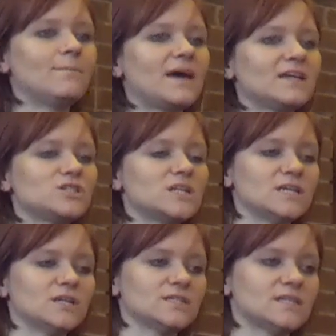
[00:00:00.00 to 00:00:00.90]

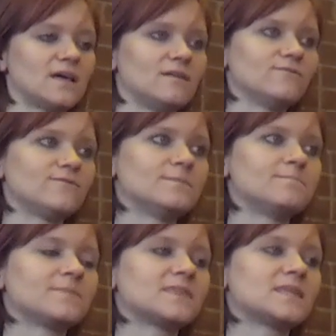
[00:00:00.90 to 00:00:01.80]
Imagining yourself
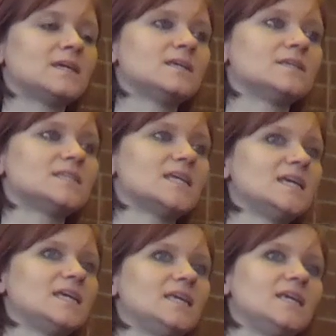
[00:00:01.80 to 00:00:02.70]

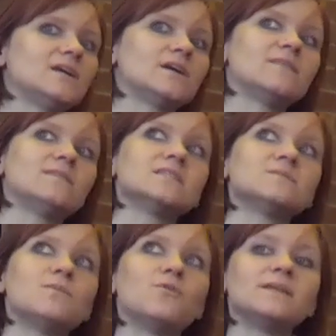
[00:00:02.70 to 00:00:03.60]
sitting here in
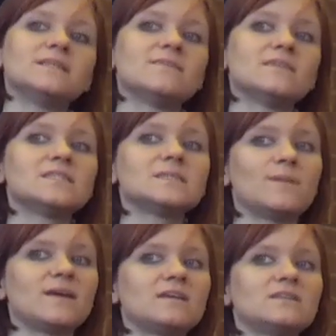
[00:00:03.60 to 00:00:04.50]
this moment, in this
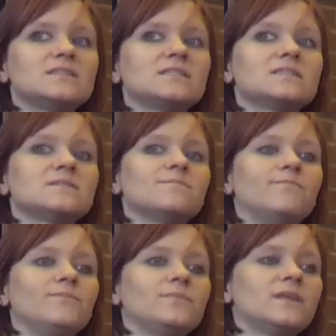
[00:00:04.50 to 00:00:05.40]
space,
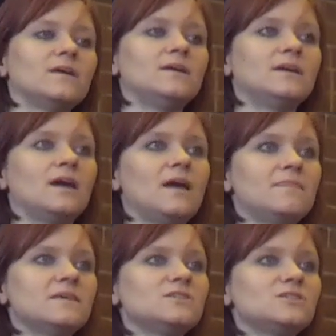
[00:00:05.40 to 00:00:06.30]

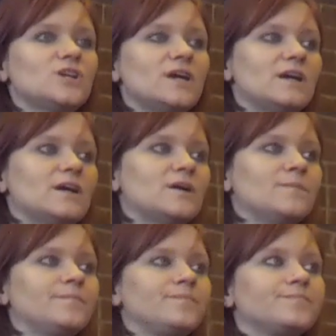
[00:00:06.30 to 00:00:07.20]
in this
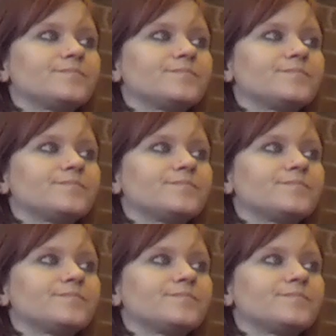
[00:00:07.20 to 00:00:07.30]
chair,